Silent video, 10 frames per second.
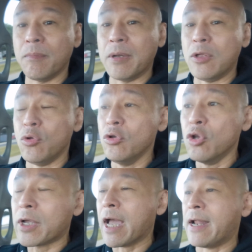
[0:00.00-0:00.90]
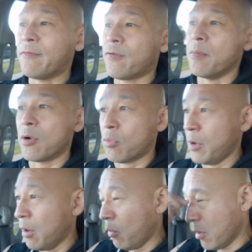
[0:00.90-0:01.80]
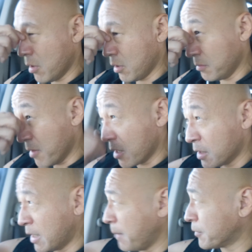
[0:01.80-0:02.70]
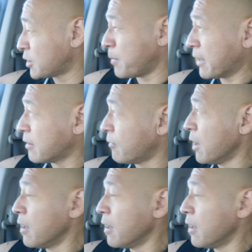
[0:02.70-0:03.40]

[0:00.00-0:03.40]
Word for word: but you look at it from a real world, modern day perspective,